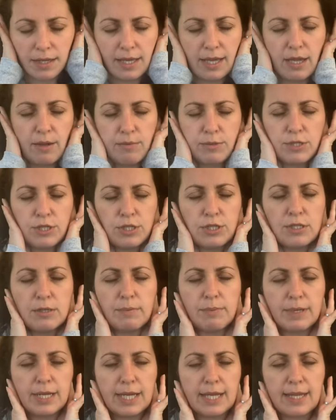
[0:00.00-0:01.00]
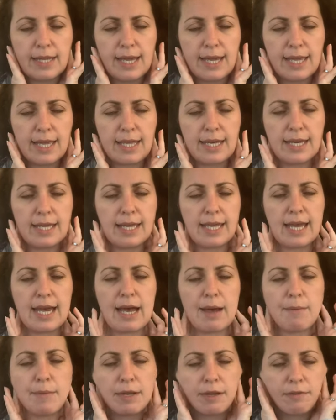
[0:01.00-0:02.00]
Helps just to bring that kind of
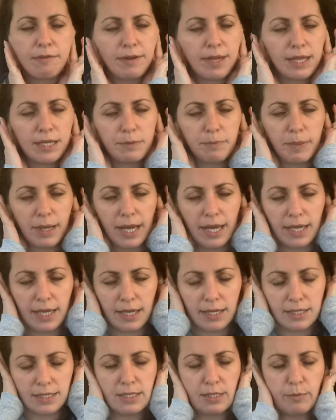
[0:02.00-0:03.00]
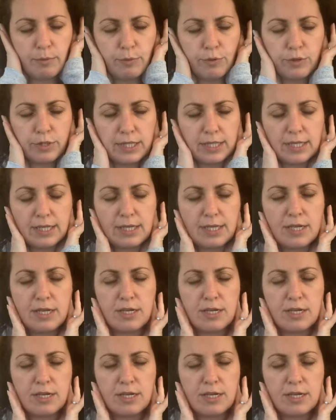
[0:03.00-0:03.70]
calming effect back into the body.